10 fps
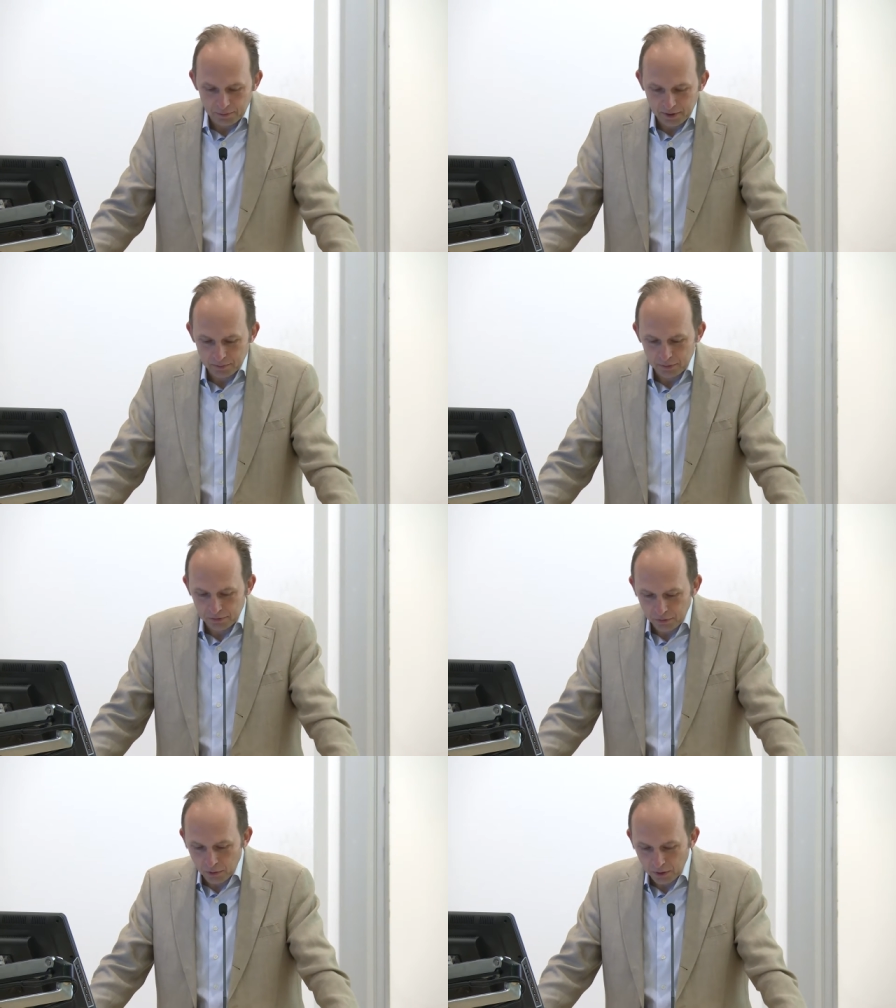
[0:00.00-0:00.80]
been
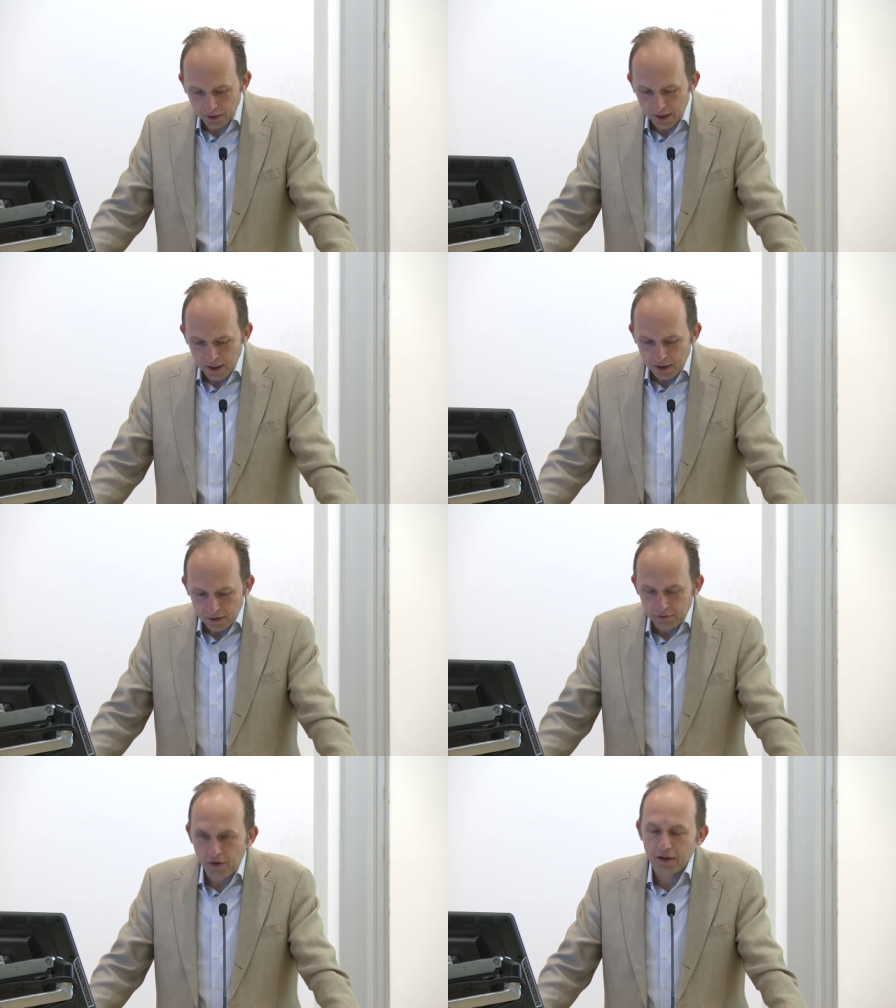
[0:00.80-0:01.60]
before.
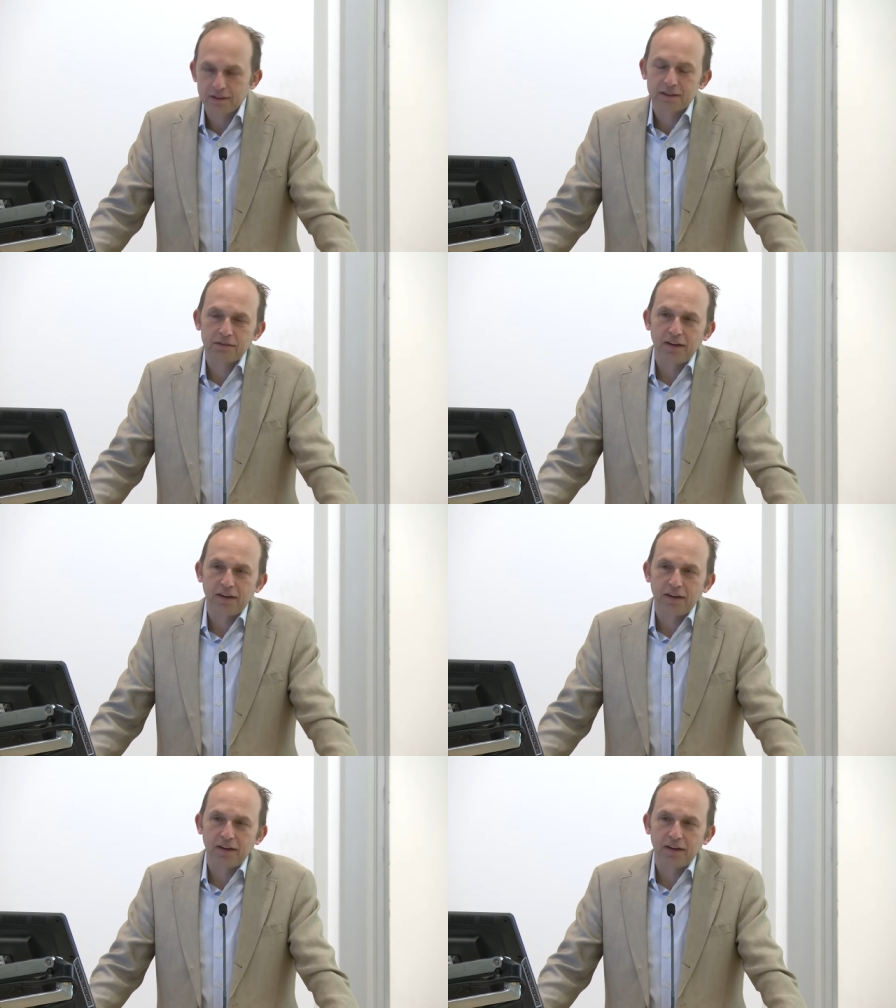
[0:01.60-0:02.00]
Faunce is